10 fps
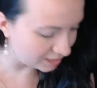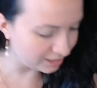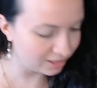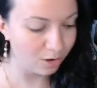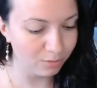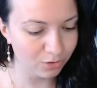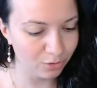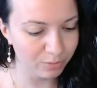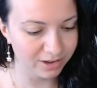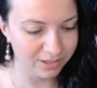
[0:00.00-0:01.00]
least I hope so,
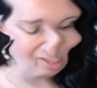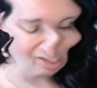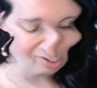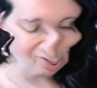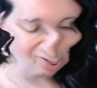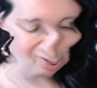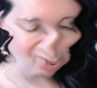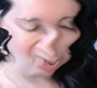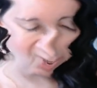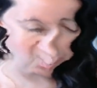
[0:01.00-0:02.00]
because I did not
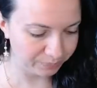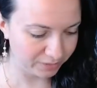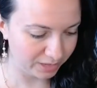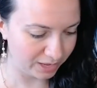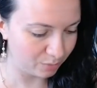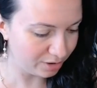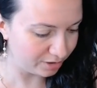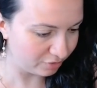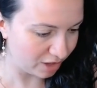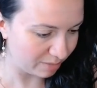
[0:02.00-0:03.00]
read a word
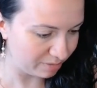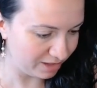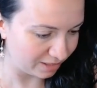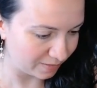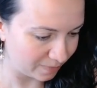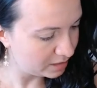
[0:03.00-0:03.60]
of Japanese.